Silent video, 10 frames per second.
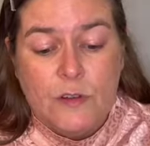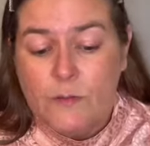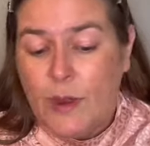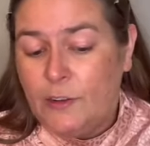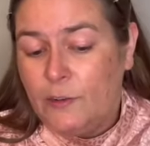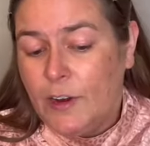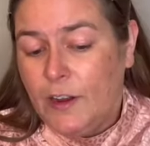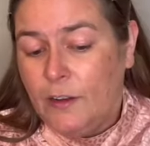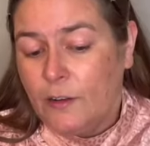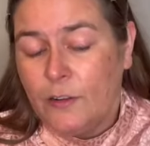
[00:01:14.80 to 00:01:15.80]

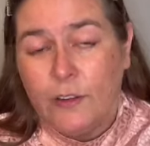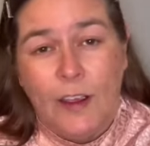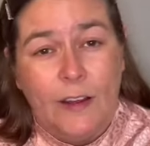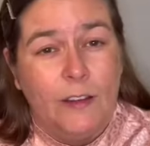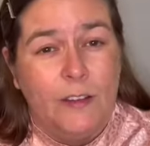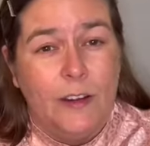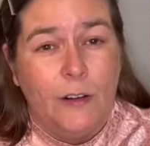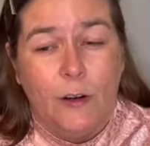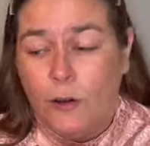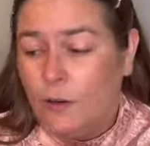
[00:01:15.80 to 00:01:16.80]
battery, because yeah, they're
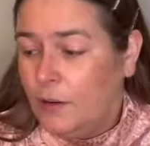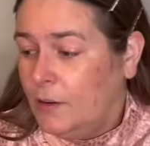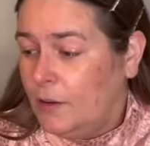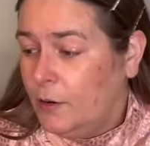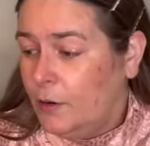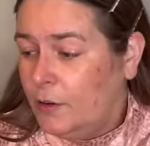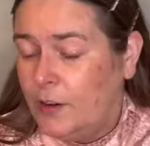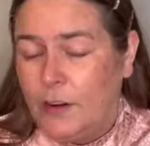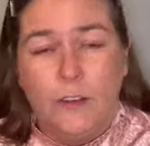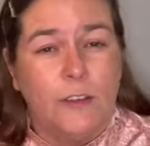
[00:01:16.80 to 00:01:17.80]
all hooked
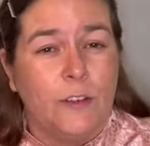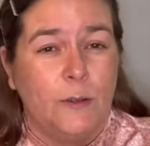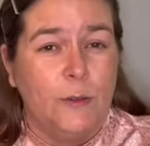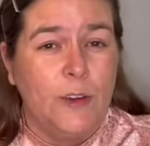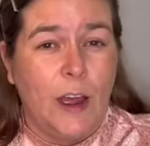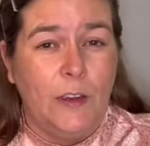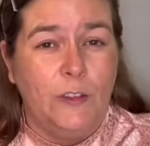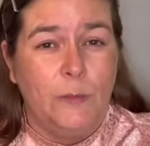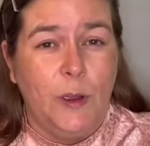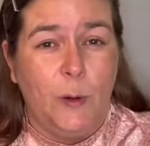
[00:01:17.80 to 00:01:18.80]
in, so I
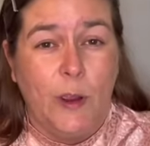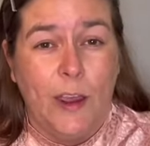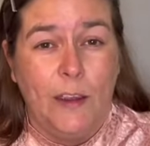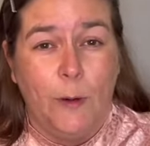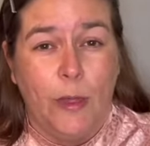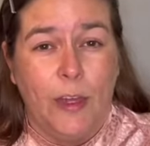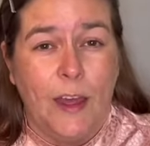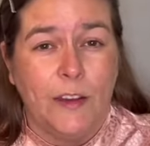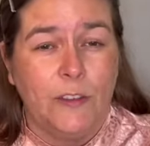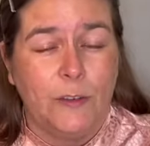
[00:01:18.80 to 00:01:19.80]
should be okay with
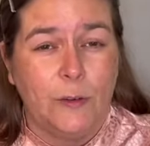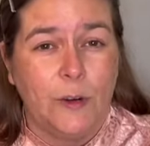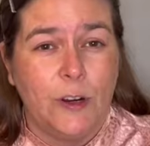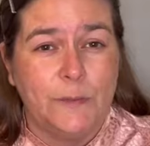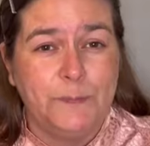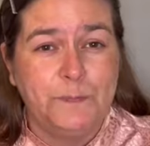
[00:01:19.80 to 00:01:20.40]
that. So